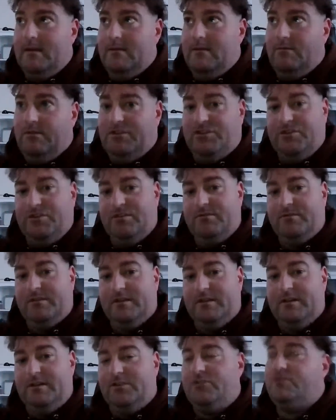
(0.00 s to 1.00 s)
which I'm
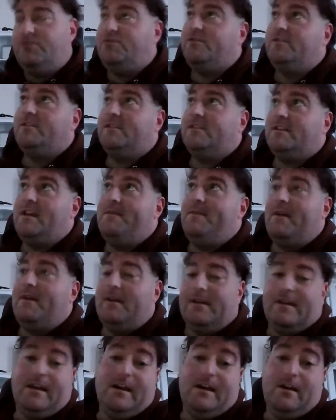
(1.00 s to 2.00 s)
going to give it a
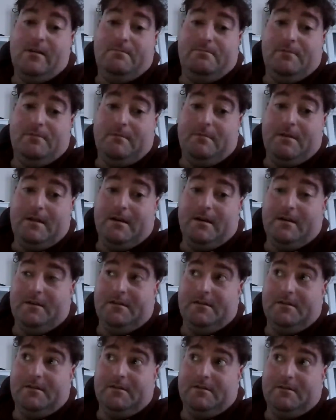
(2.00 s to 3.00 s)
go probably
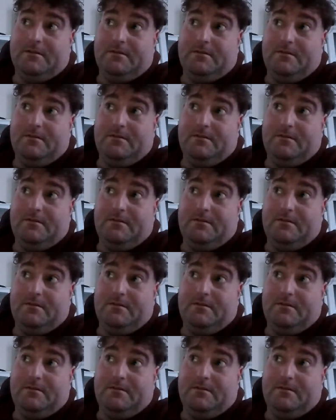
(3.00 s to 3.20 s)
on